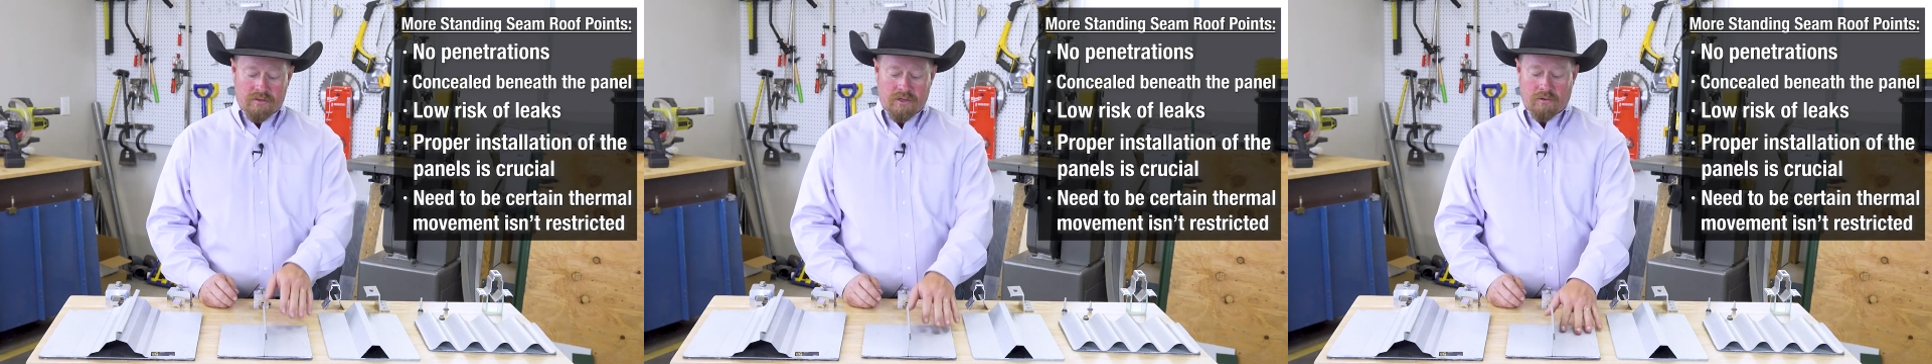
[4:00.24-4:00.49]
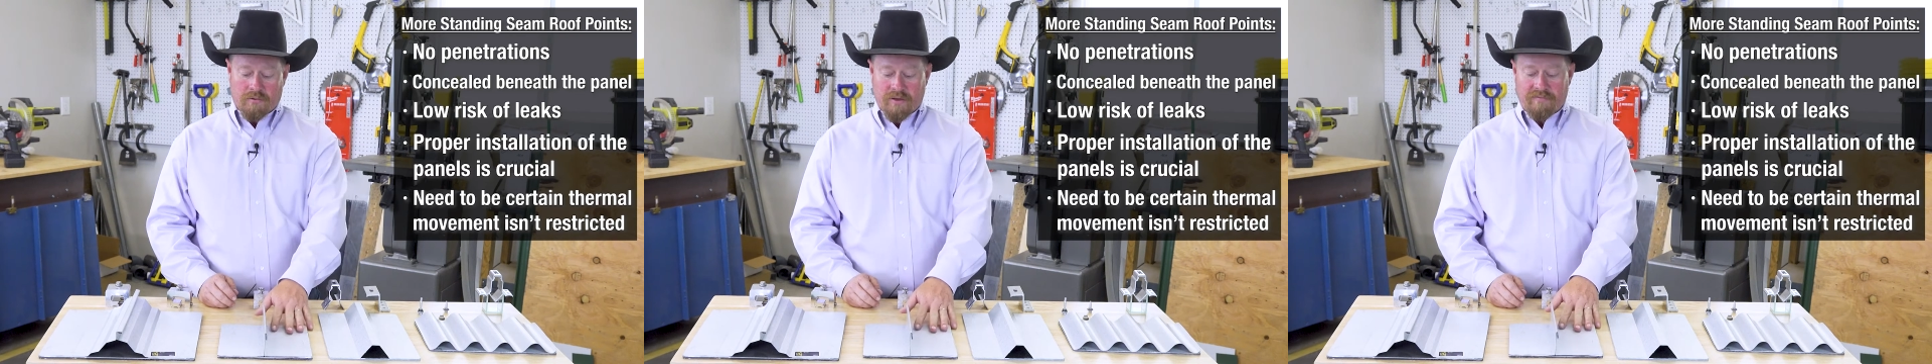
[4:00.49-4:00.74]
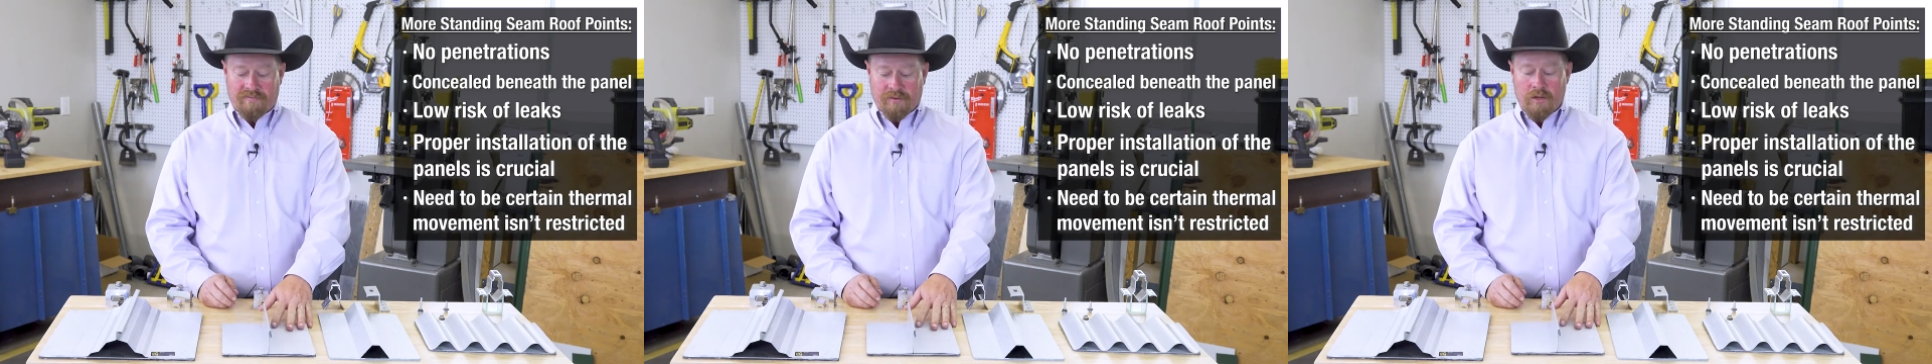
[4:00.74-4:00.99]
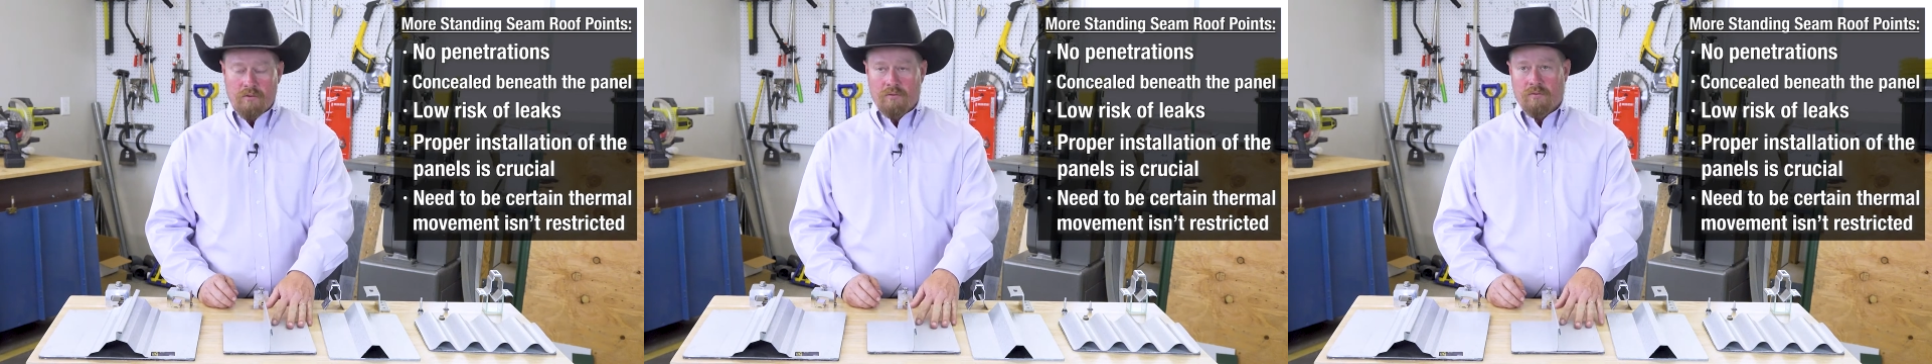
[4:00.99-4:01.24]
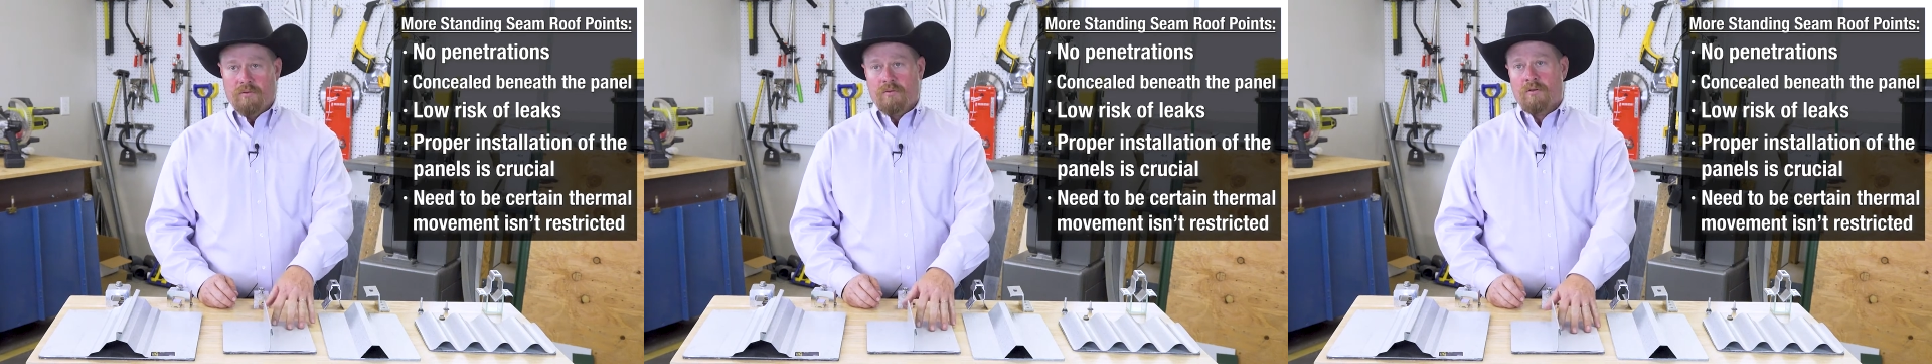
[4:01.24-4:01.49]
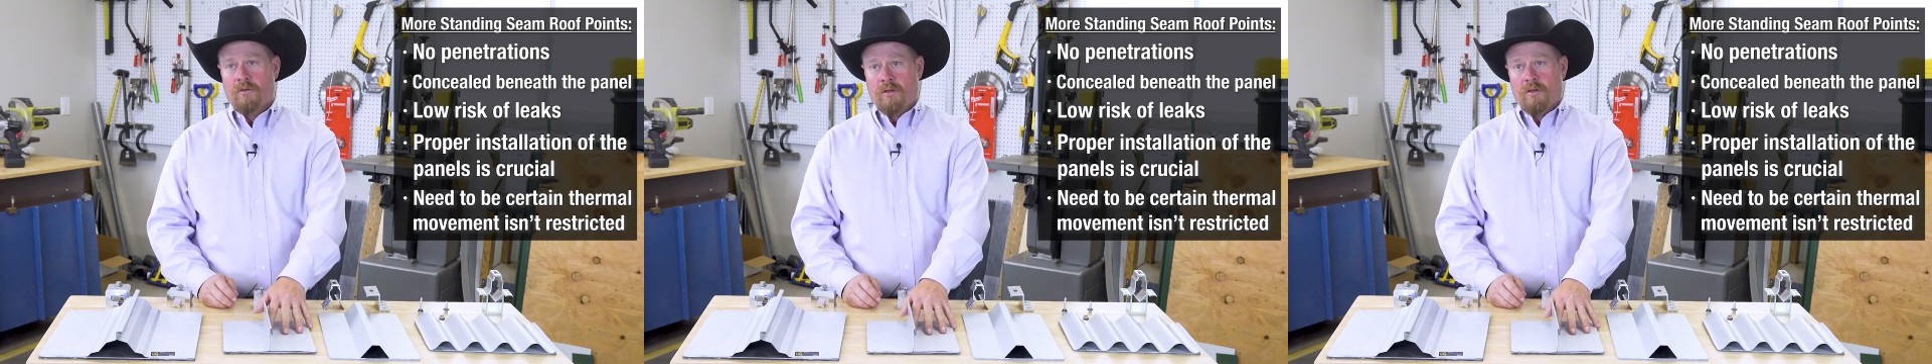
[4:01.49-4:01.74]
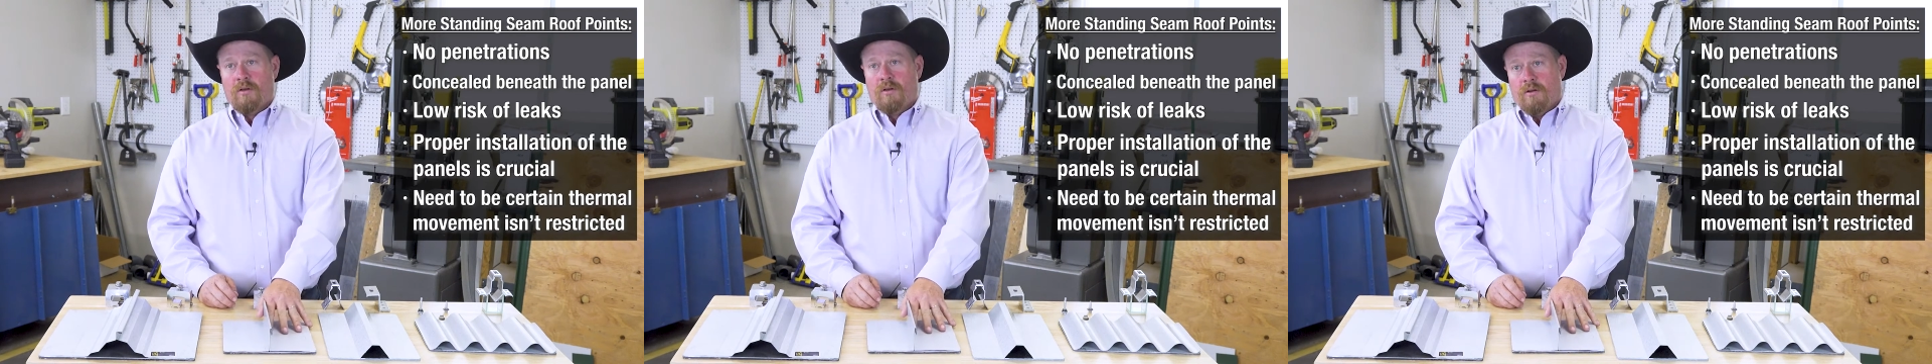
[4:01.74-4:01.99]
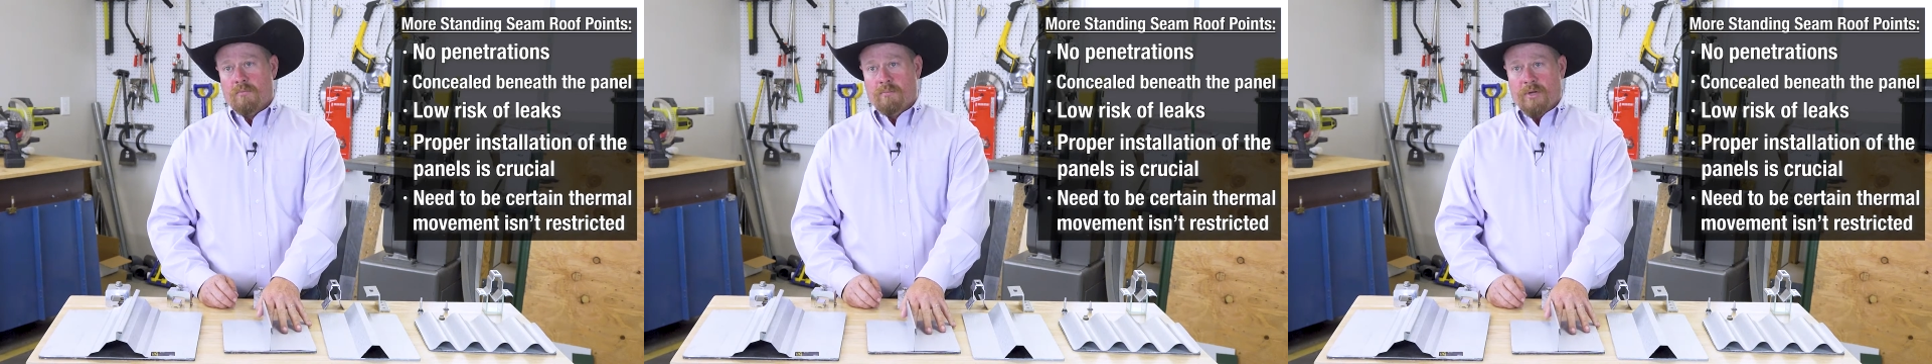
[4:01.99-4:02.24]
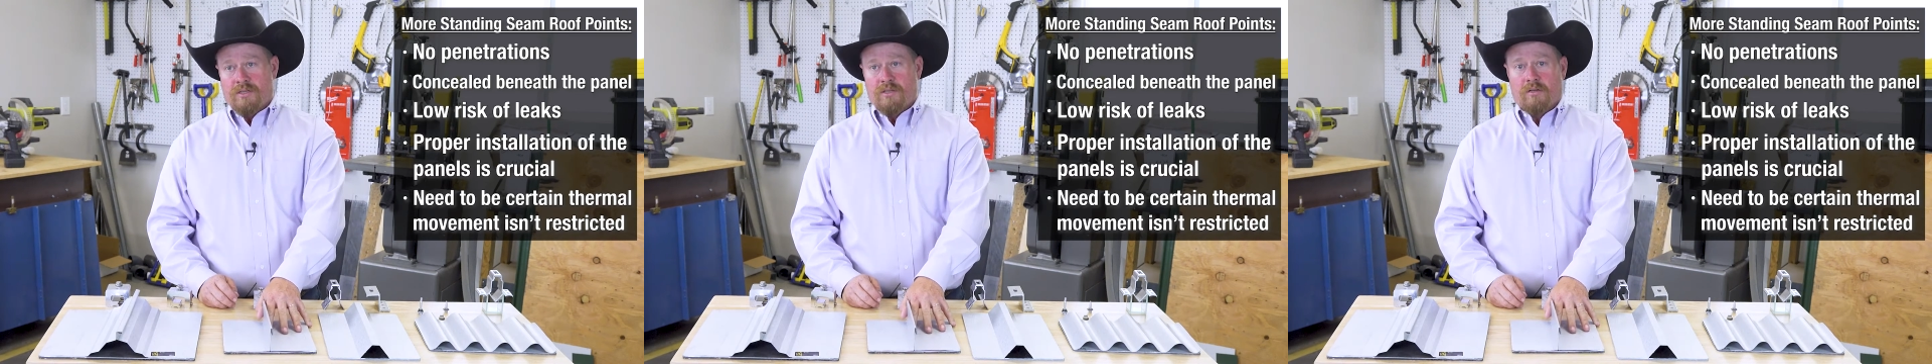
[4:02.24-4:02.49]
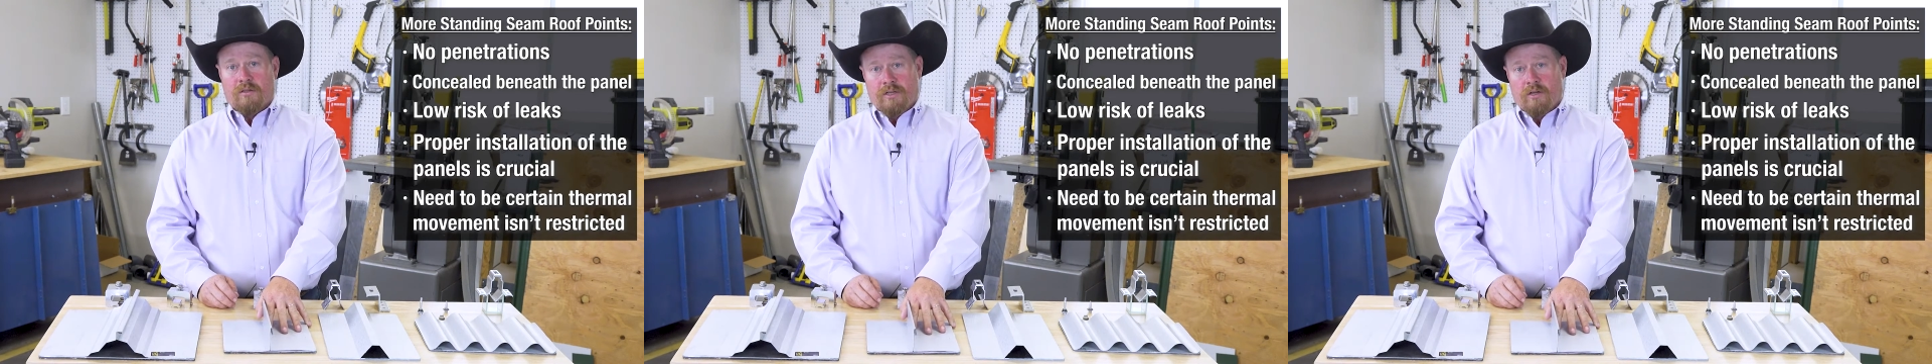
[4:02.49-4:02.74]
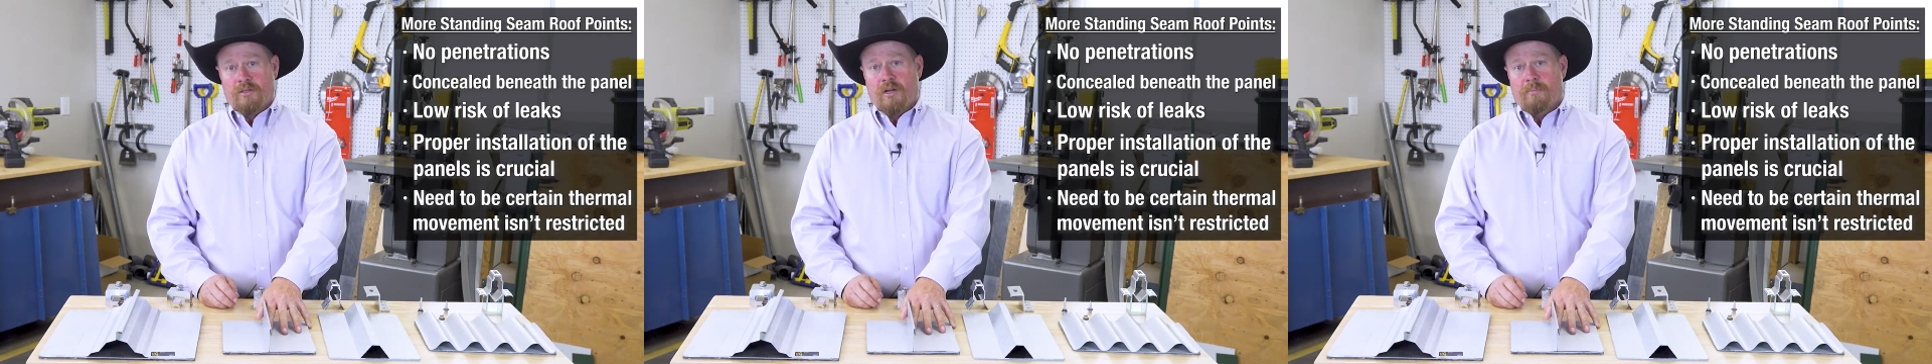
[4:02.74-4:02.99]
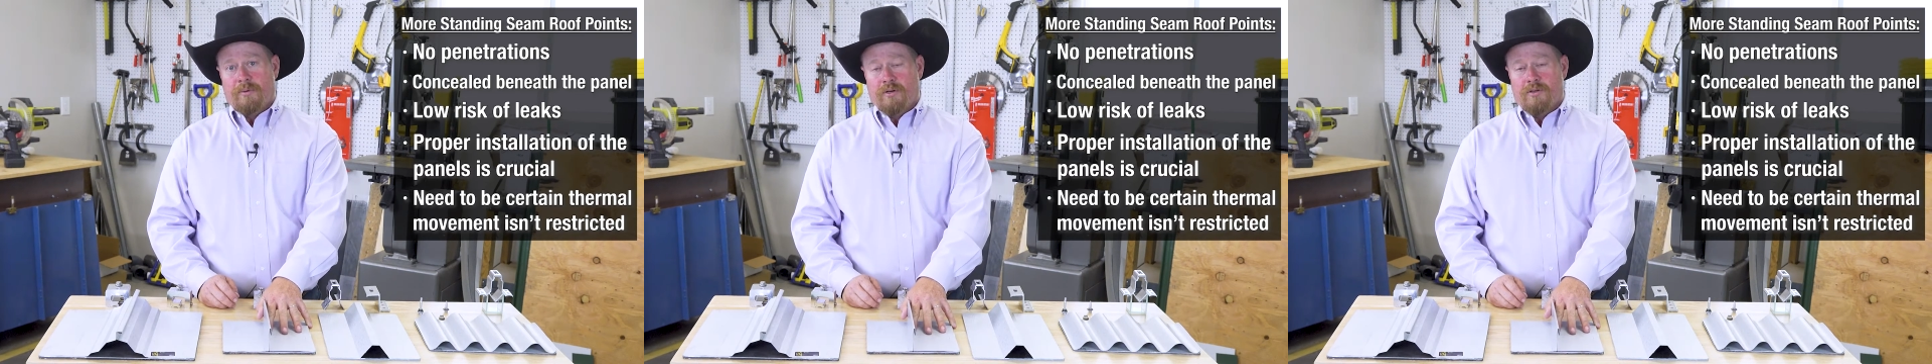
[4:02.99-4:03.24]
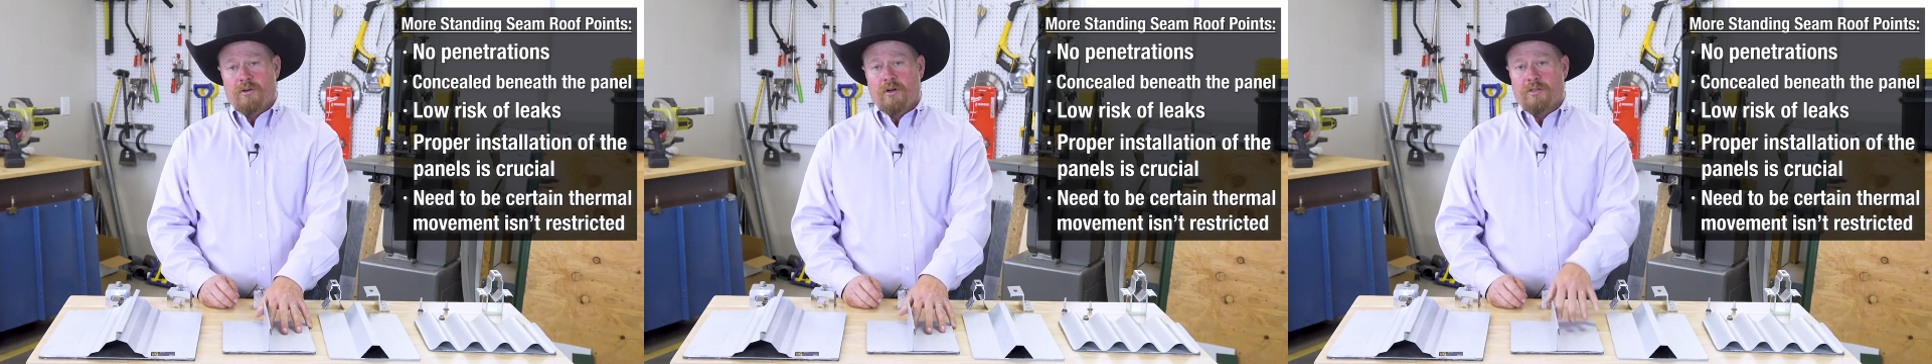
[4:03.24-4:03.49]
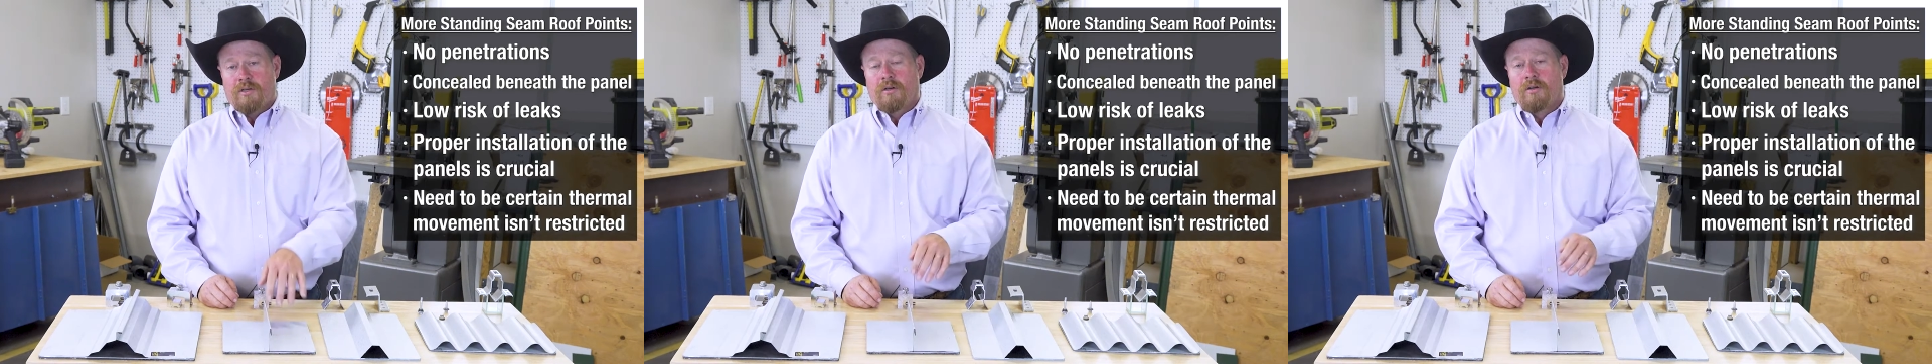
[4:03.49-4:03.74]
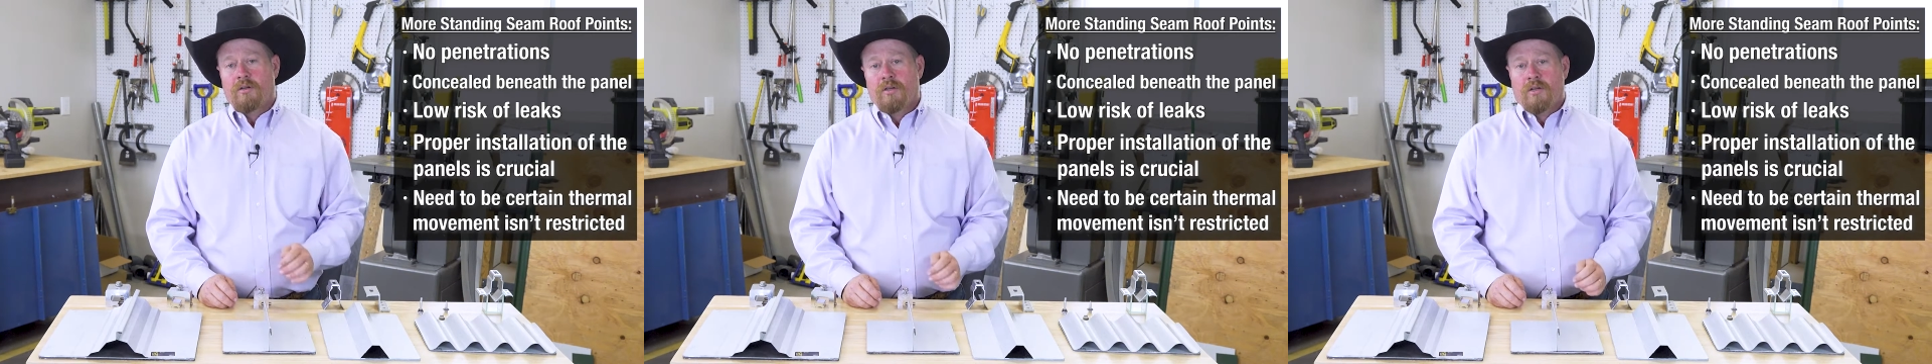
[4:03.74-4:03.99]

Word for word: you know, they float basically on top of your structure.